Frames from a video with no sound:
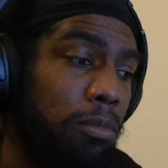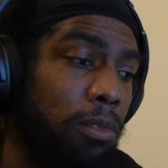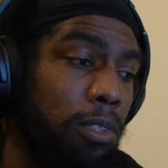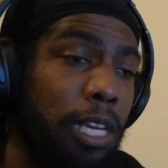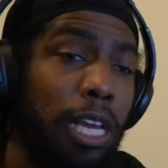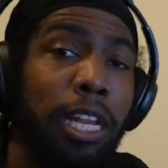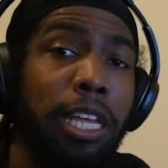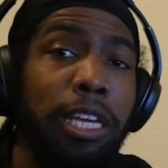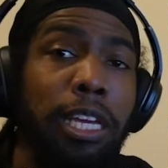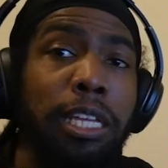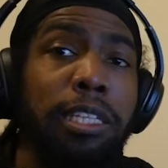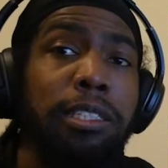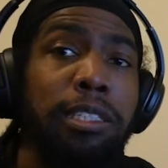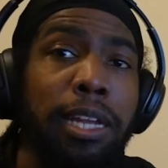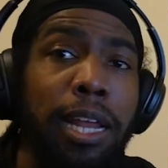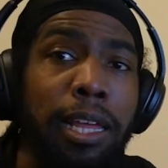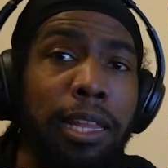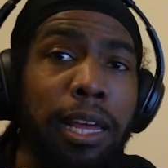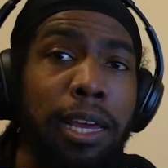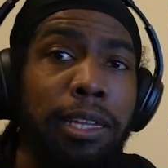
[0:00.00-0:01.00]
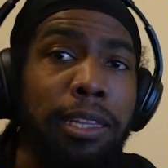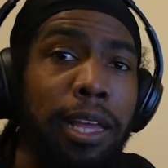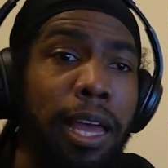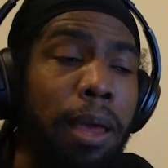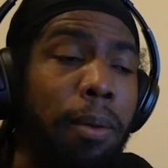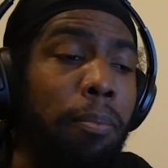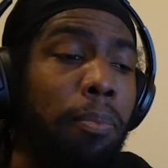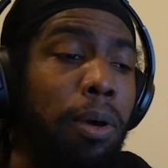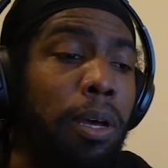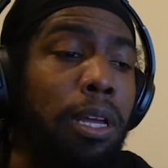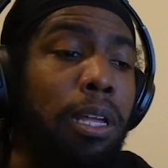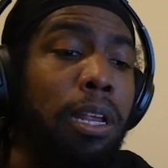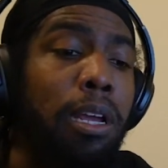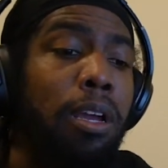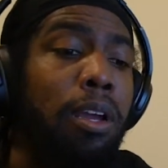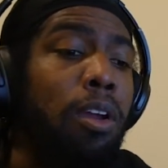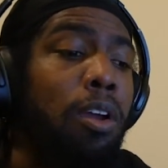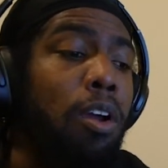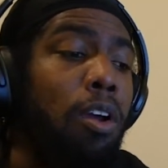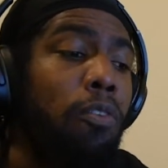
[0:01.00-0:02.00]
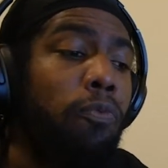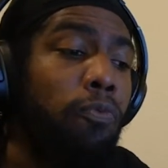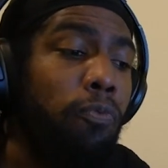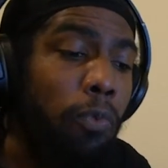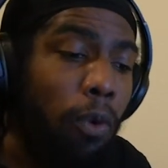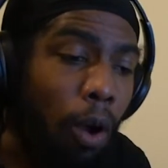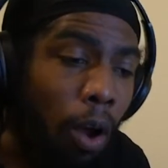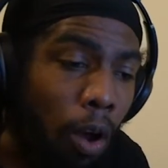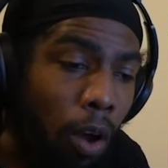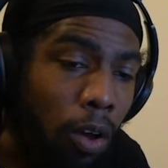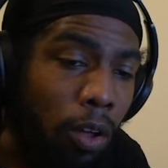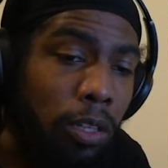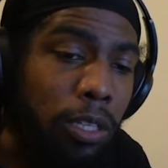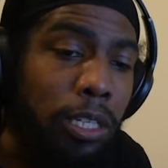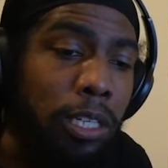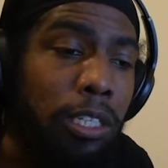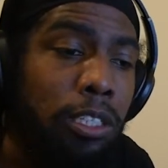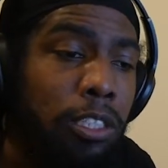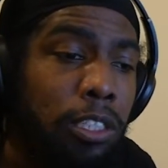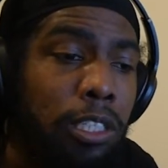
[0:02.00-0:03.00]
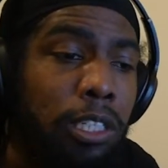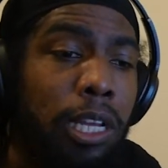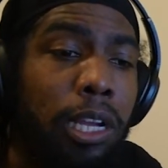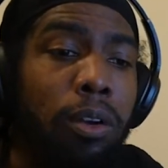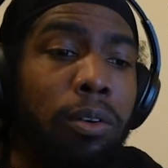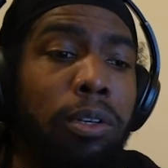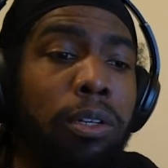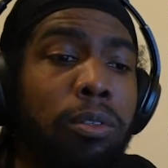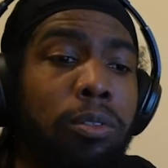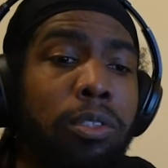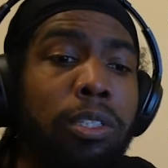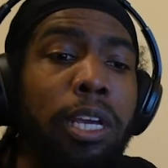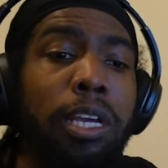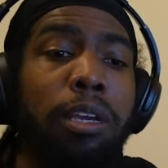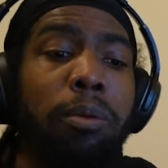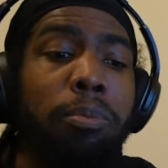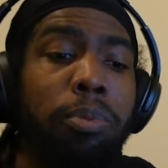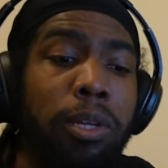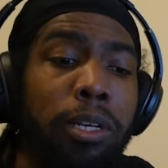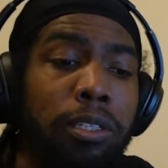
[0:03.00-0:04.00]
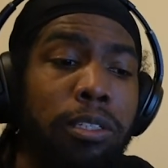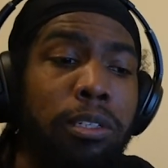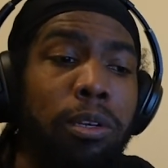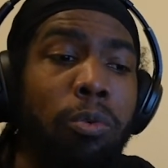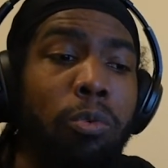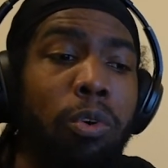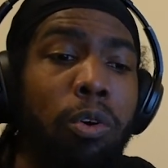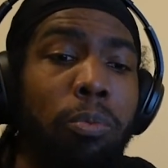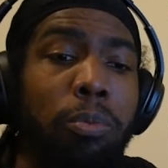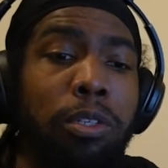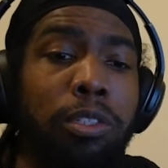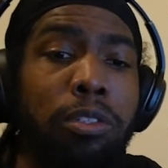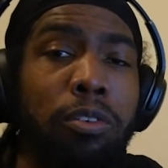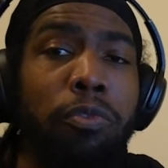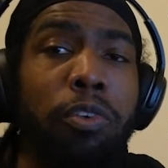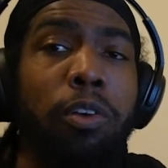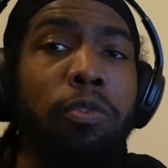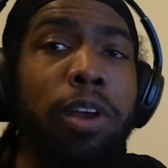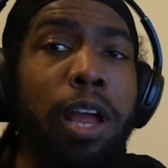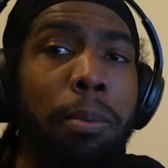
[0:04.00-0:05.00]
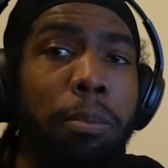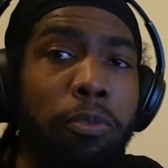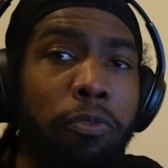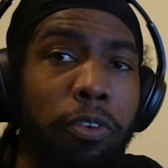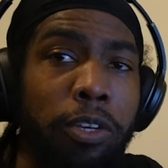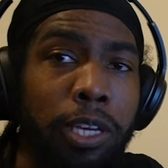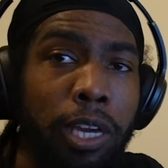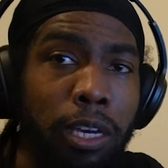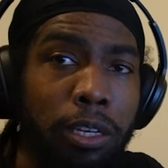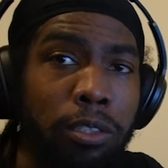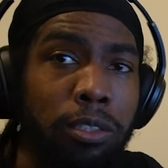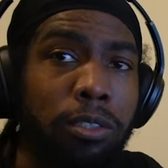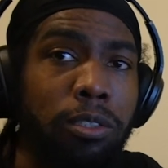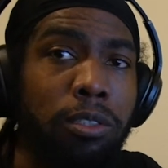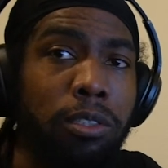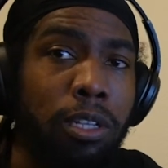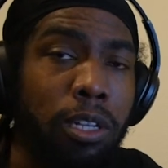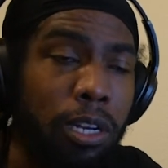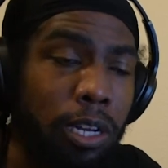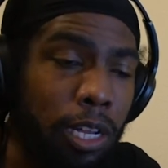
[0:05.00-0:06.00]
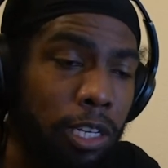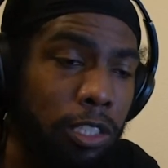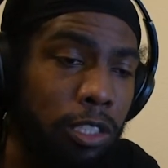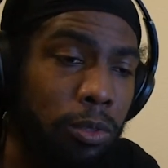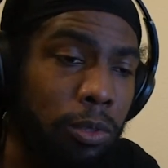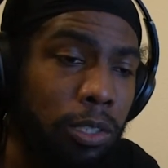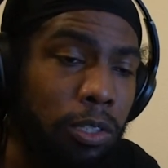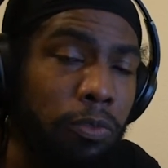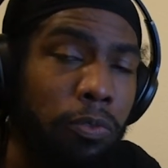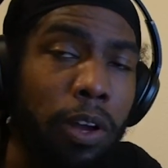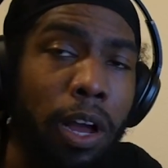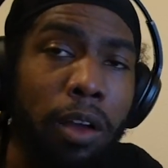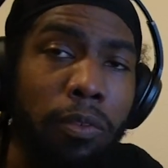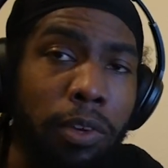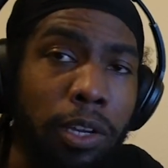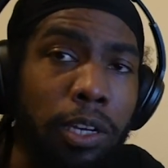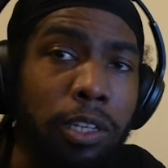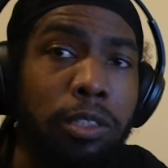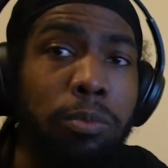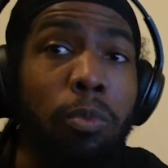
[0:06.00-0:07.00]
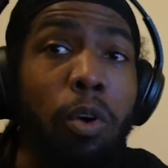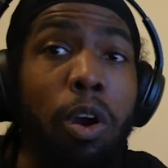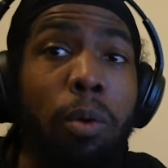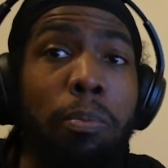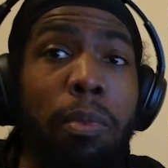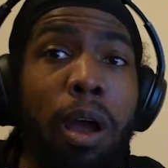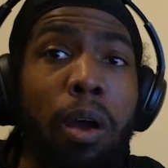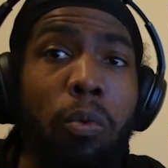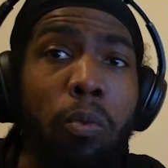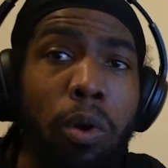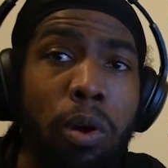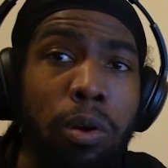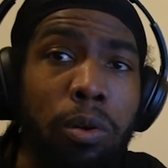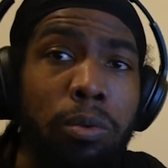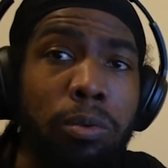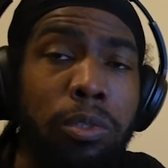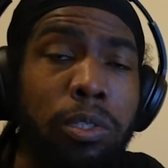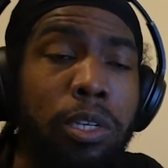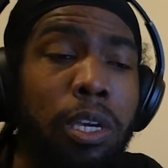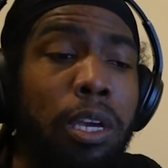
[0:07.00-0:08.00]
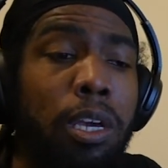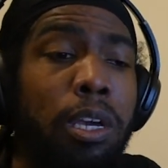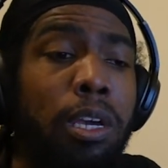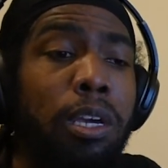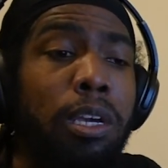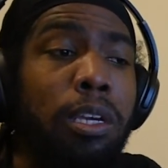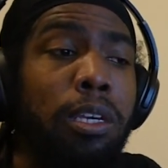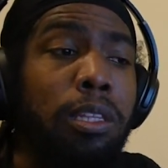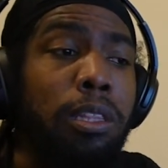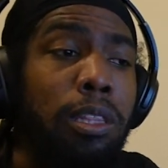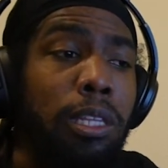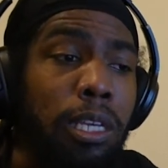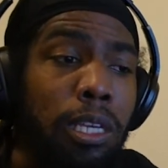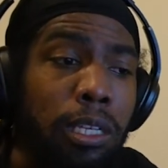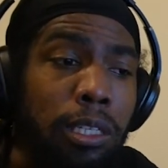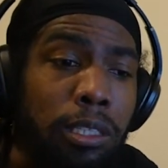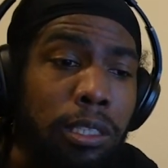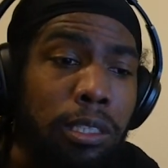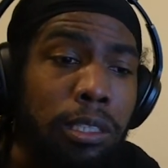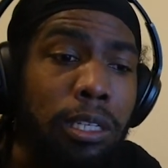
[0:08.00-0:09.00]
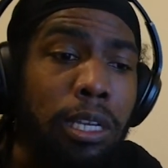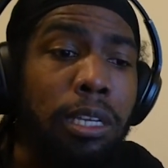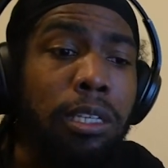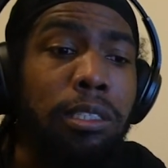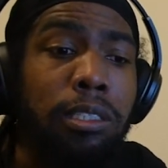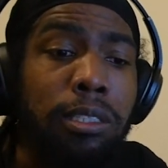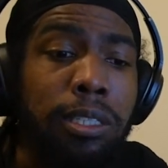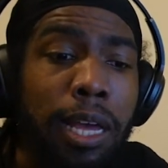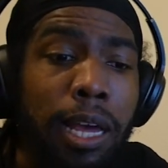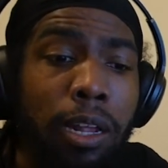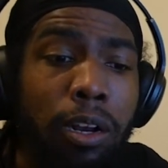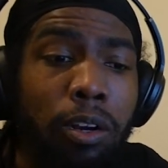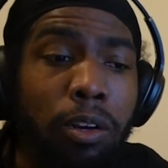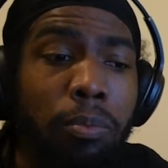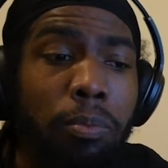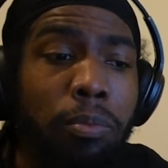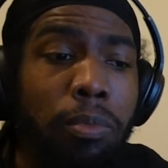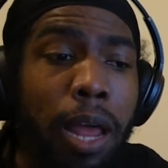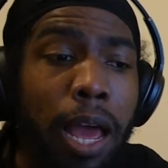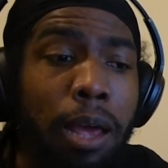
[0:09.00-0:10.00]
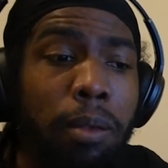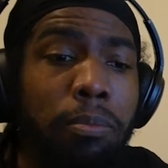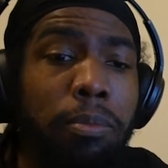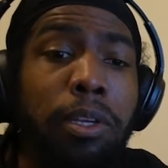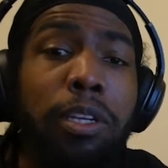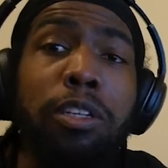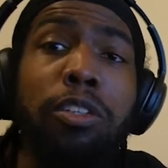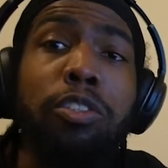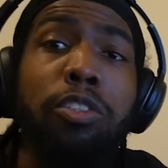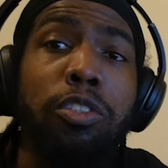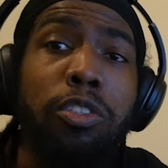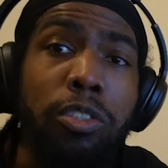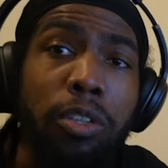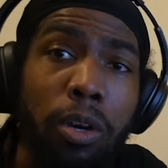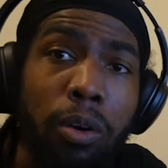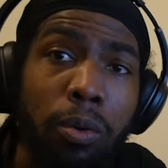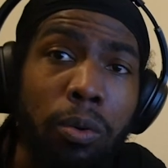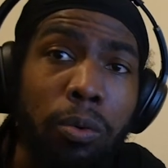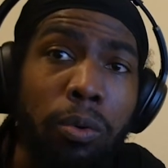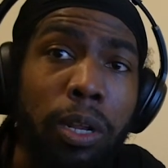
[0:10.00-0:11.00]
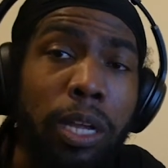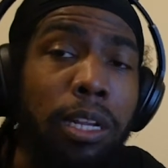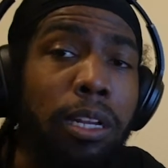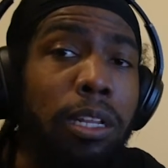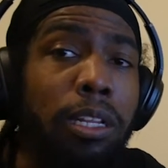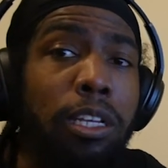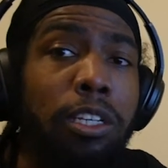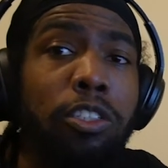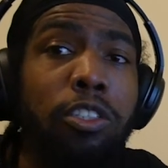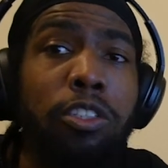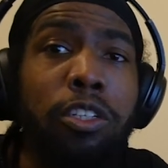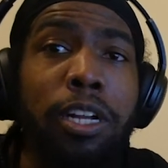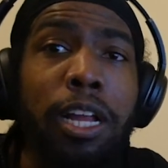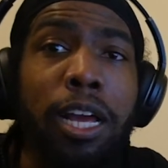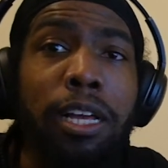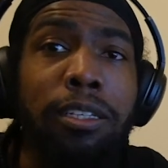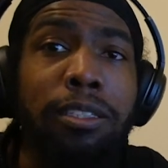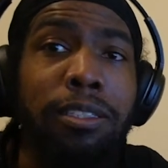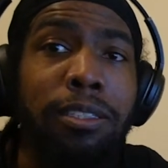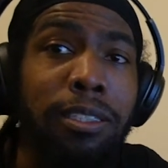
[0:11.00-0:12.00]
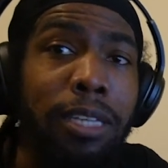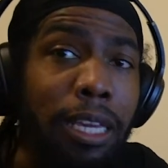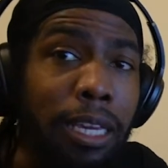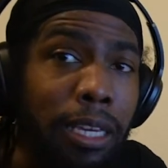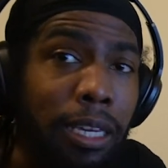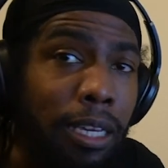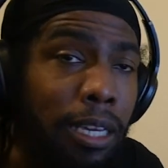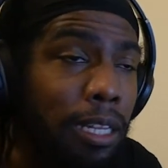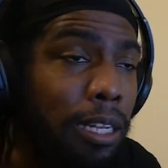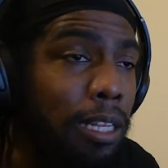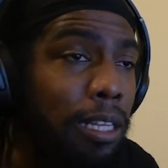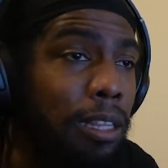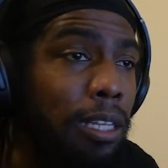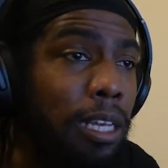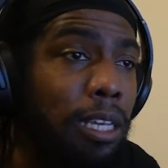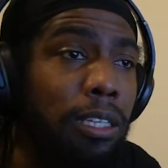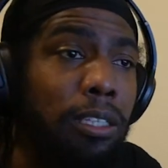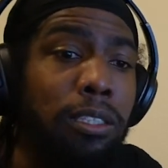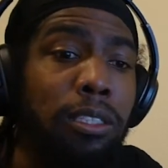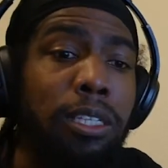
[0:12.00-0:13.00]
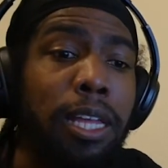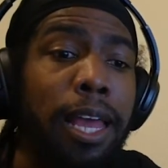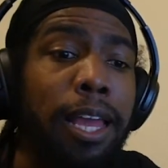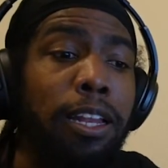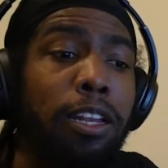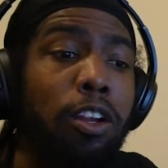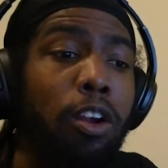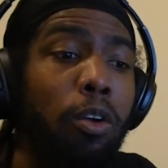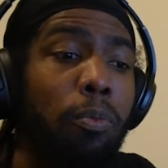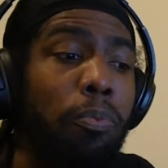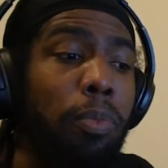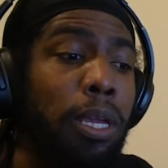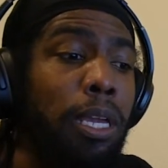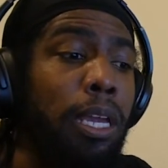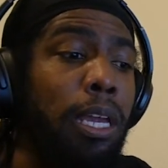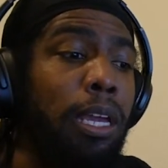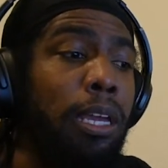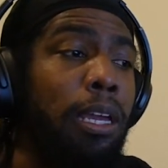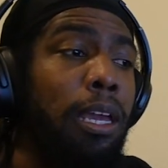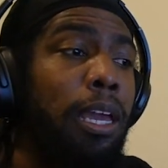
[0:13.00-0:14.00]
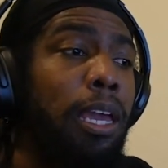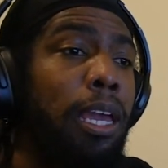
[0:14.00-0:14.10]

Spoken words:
getting into that like that, but for all of these scenarios taking place, there will be severe ramifications in the next 3 to 5 years, mark my words. These things that are not being shown and the things you're not seeing and the things that are being